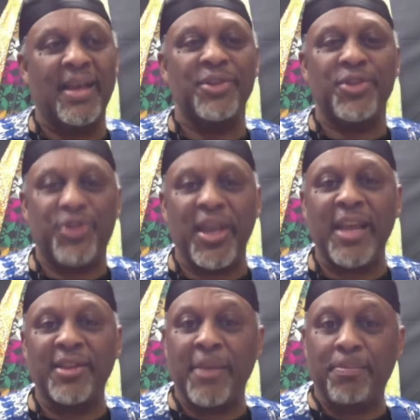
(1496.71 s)

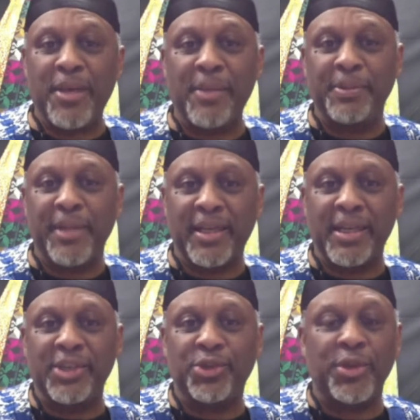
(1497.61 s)
saying that people in the
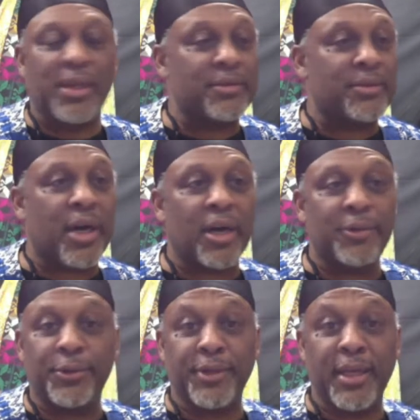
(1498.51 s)
country
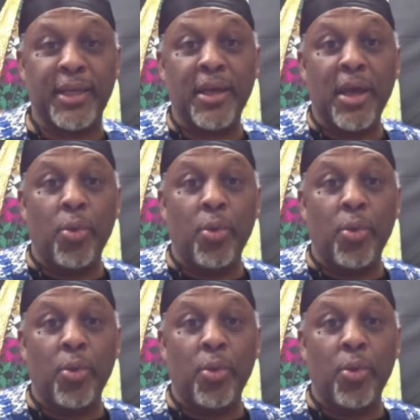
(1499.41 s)
unlawfully,